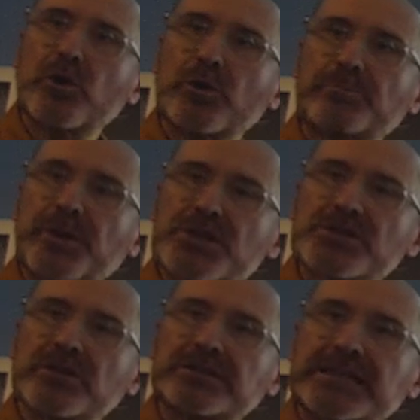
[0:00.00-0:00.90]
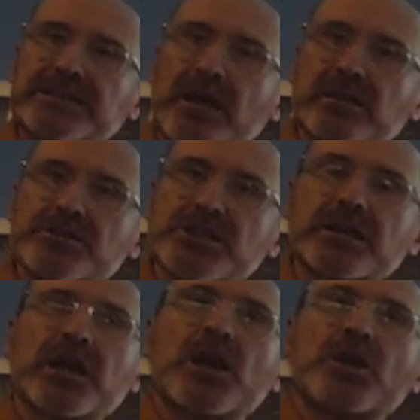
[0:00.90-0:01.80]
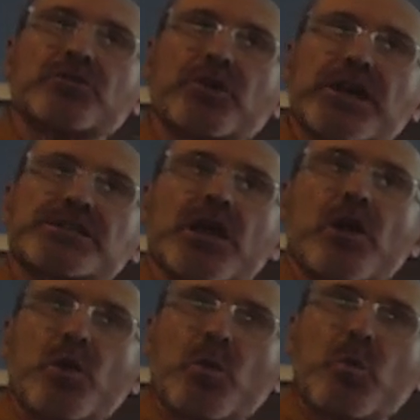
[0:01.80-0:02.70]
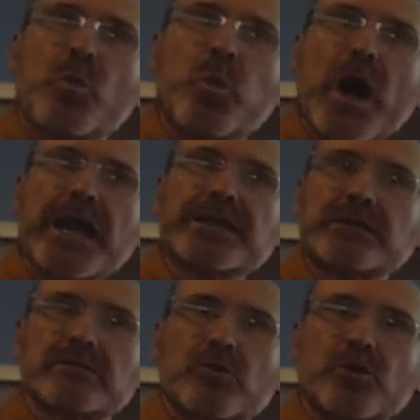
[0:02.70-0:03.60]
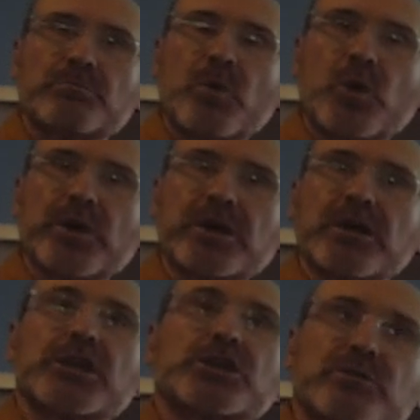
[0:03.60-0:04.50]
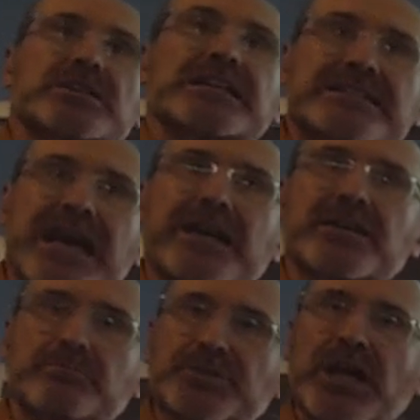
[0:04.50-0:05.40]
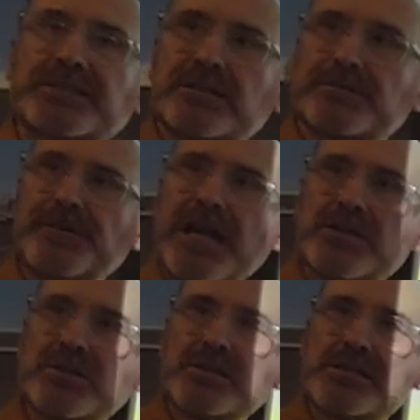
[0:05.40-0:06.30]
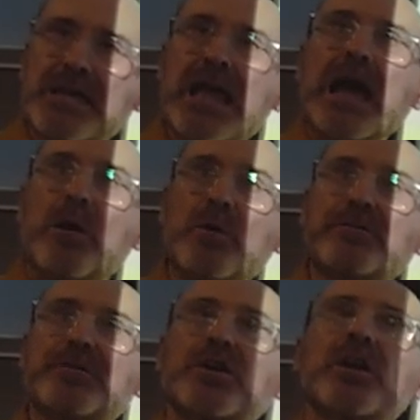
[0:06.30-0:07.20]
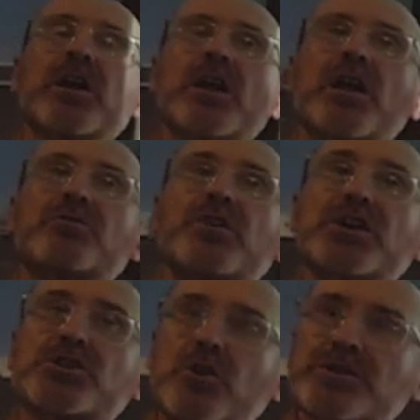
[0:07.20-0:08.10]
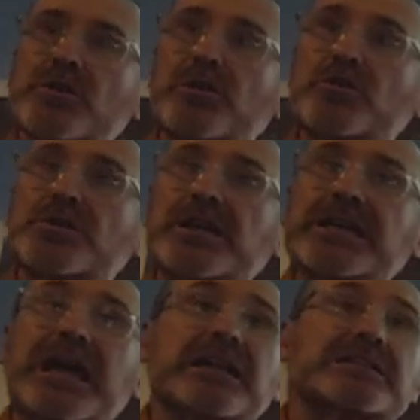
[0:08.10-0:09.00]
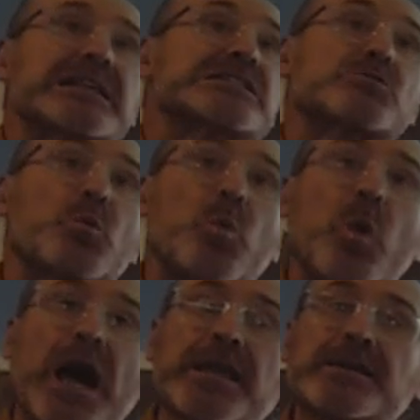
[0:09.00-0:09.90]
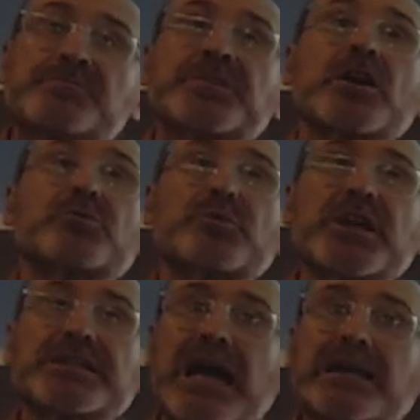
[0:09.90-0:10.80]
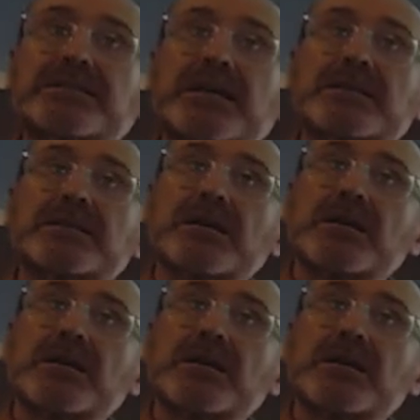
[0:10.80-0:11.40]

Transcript: or personal technology? There is one or more utilitarian practical functions. However, there is also usually at least one redundant,